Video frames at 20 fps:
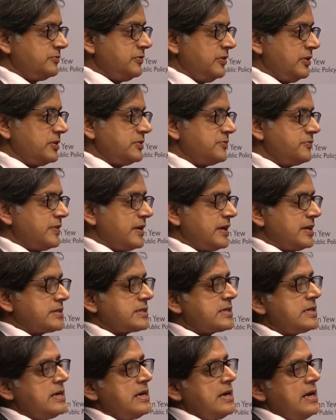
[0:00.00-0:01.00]
Foreign Affairs.
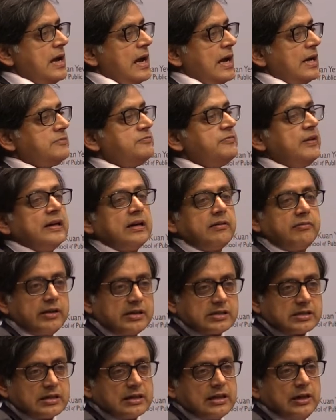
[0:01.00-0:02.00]
And very
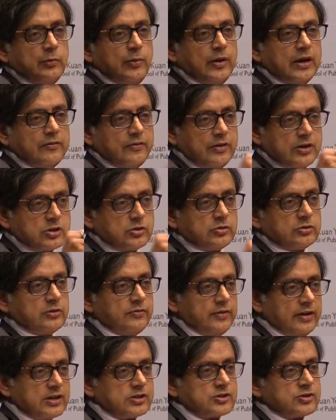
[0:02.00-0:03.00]
recently, we have issued a
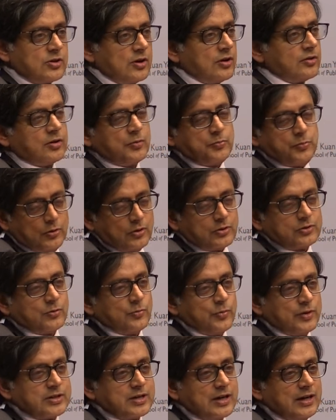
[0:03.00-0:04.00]
very strong report, of
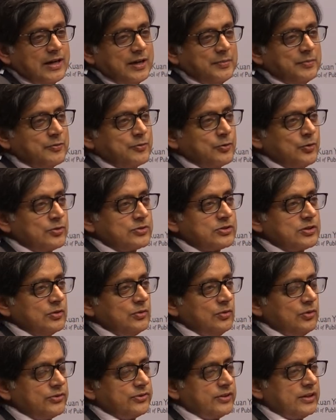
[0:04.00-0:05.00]
which I am, of course, the
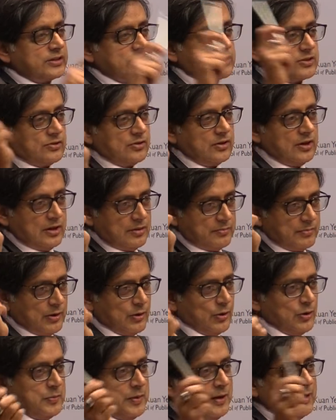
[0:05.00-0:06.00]
author. So by
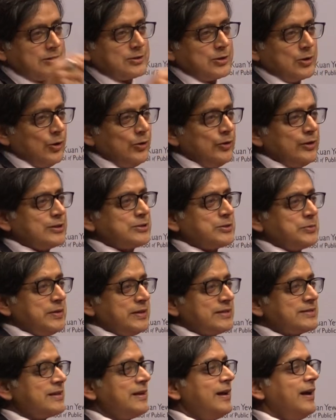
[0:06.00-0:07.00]
all means, go into
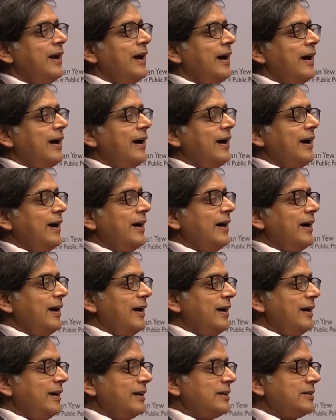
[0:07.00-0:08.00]
it. Uh,
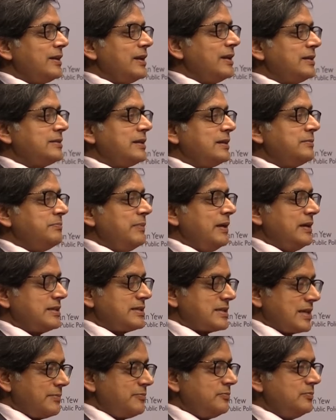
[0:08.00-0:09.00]
uh, it, it, it made
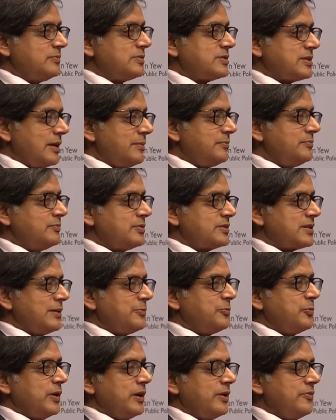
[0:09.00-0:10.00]
some, some,
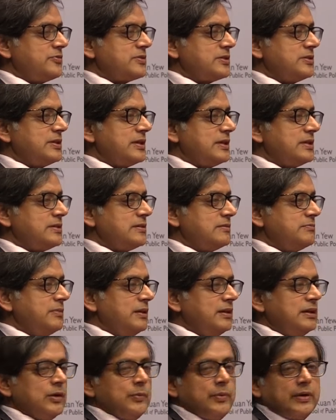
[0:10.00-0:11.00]
some waves in the Indian
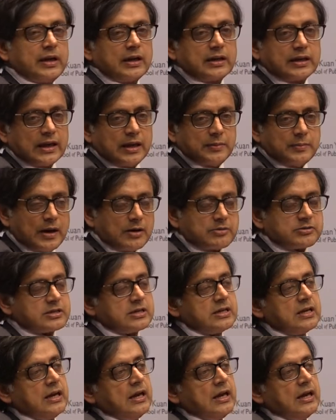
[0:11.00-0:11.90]
media when it came out.